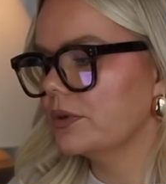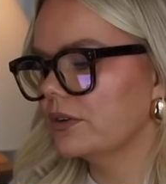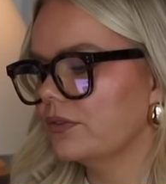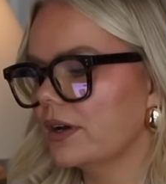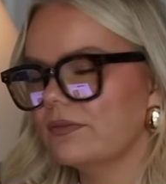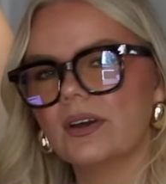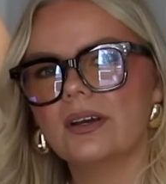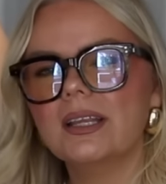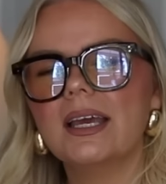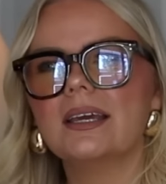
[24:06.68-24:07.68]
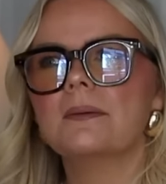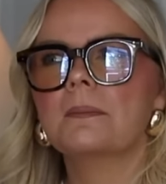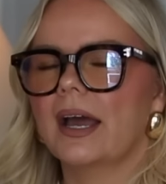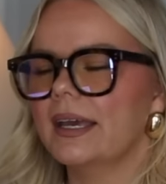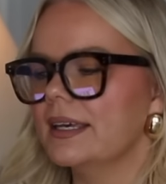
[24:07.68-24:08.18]
beautiful and very
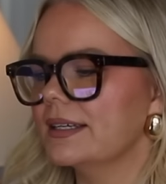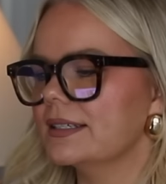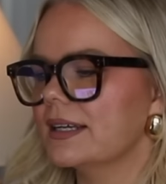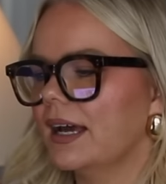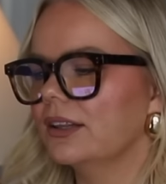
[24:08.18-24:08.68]
like high end.